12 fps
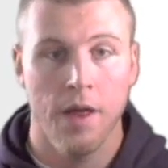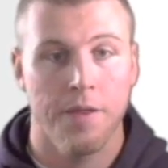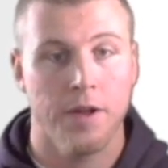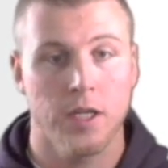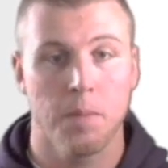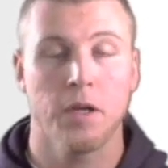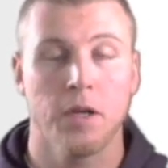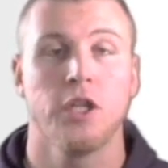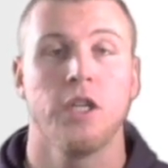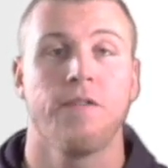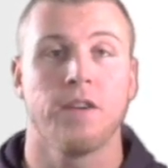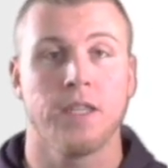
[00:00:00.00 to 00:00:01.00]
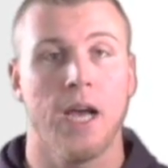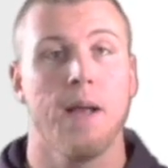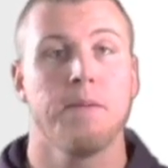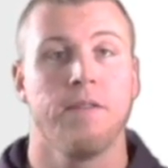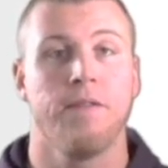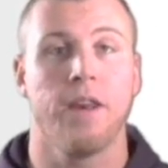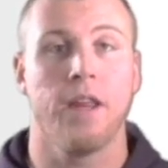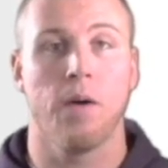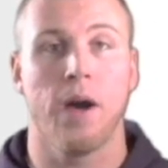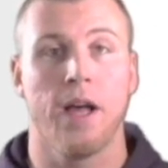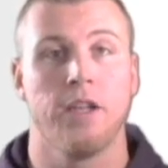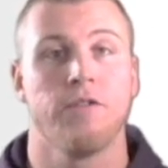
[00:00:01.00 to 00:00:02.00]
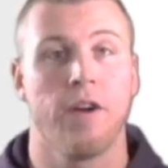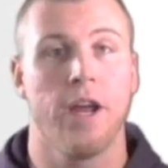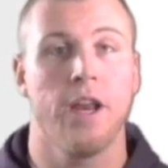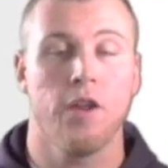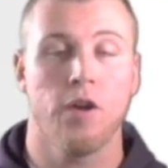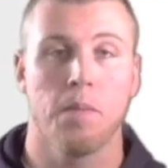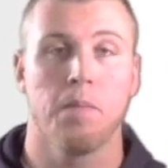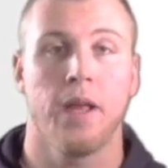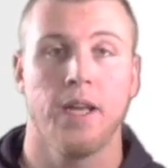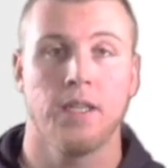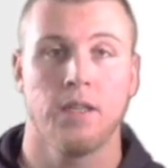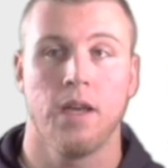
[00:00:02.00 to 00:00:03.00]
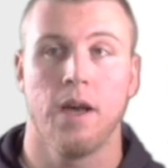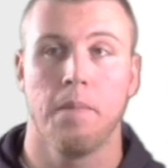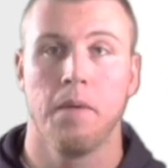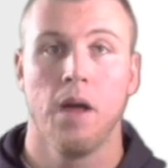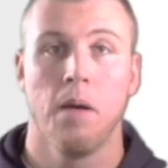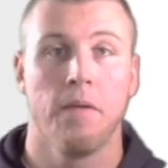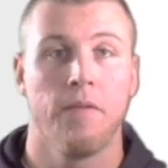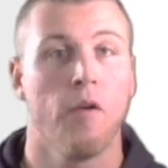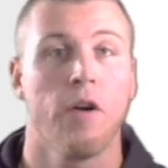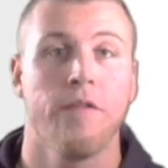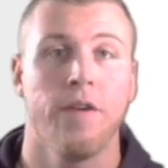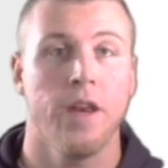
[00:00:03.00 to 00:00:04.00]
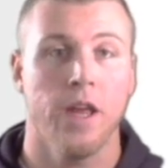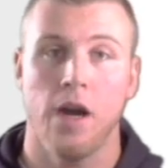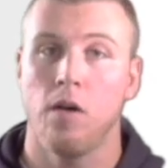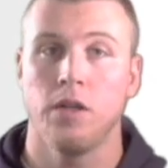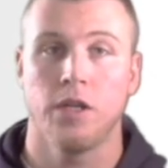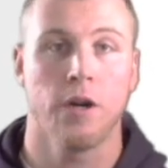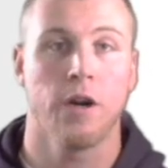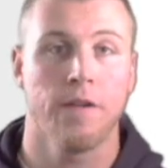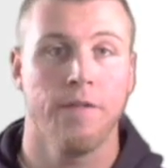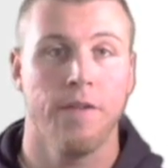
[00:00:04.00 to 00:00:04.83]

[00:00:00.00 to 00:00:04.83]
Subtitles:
There's a bunch of different types of video ads, right? You can place them before a video, during a